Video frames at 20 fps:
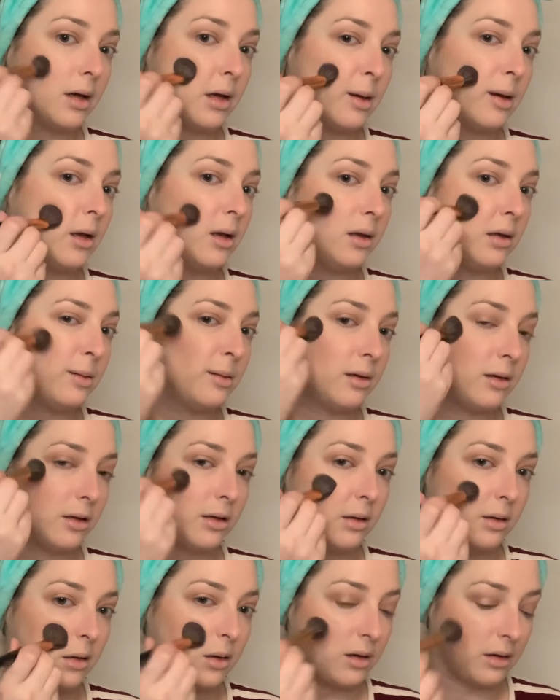and
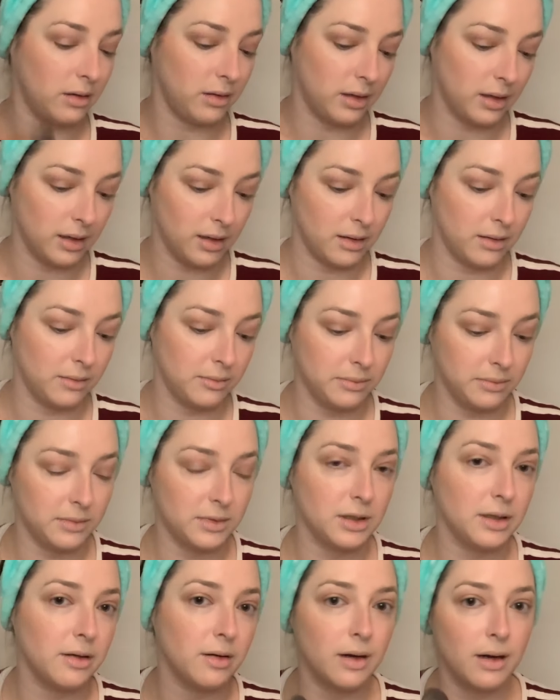go down so
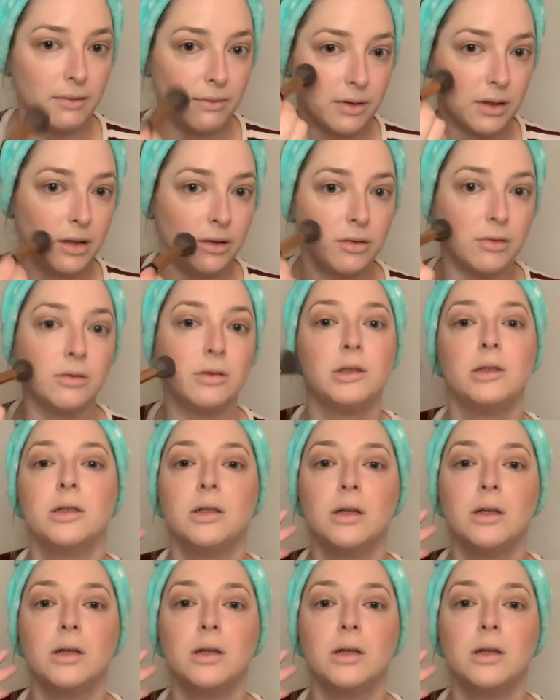you don't have a huge